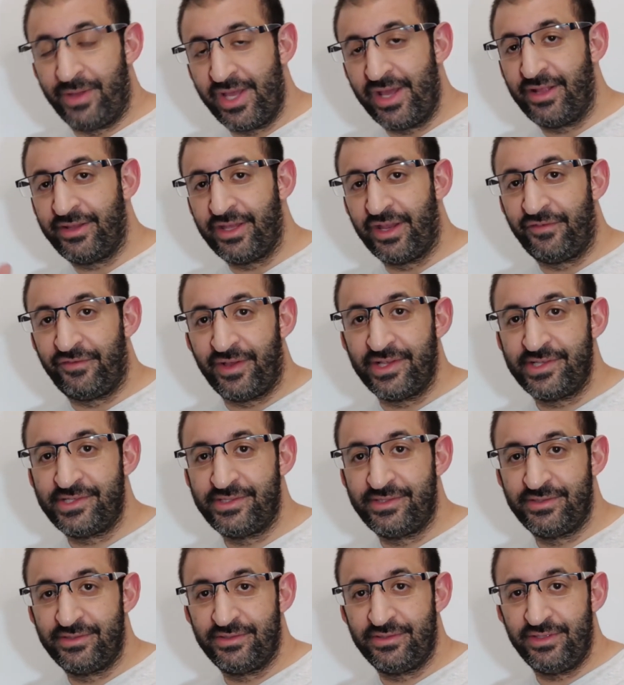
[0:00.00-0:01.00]
or my
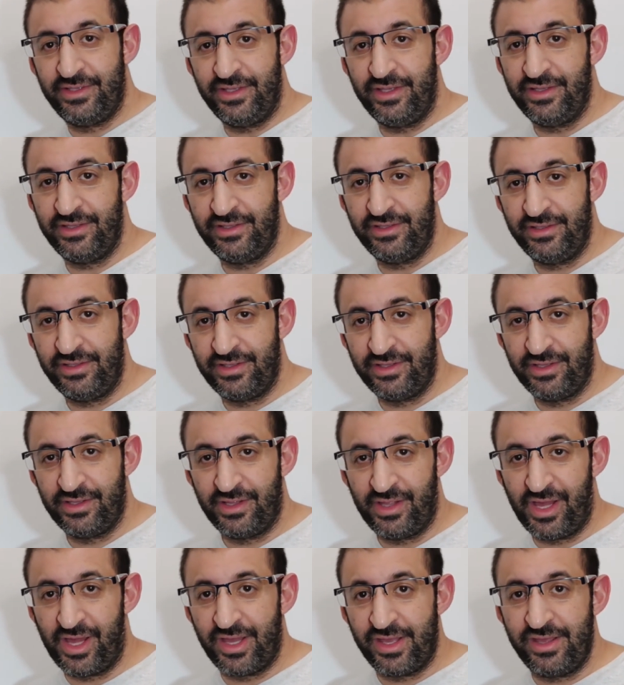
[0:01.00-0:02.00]
interface,
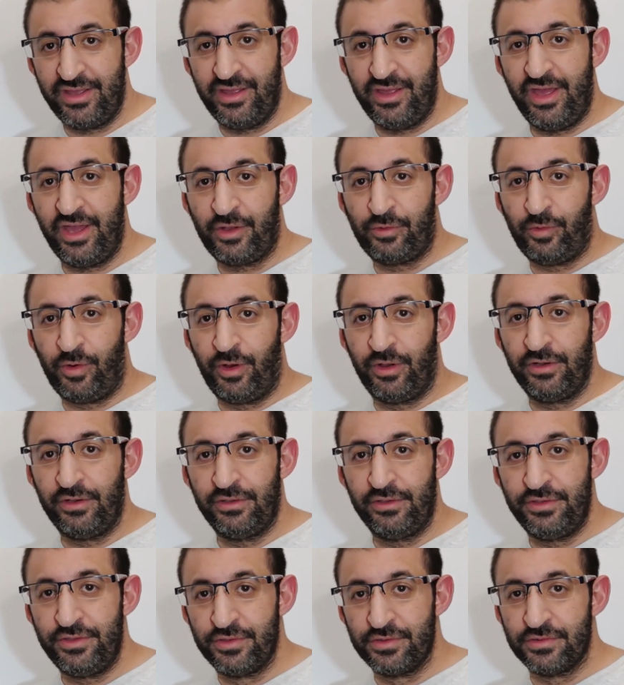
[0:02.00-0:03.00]
I
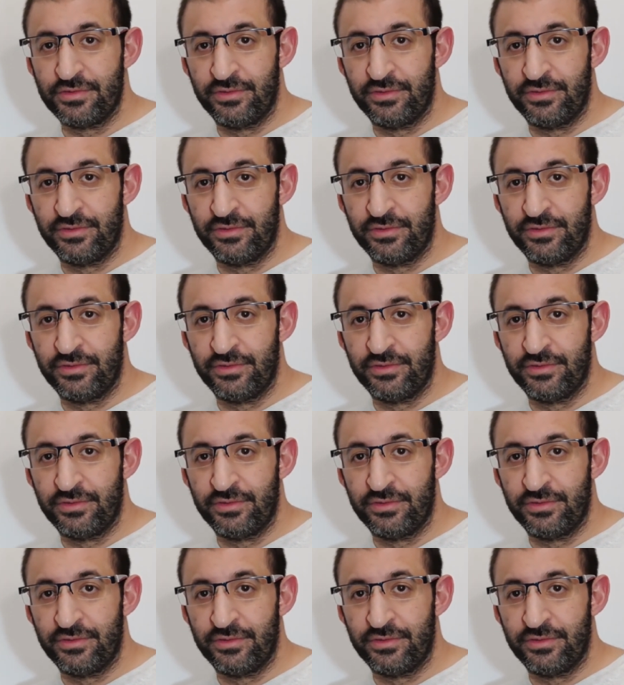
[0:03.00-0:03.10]
equal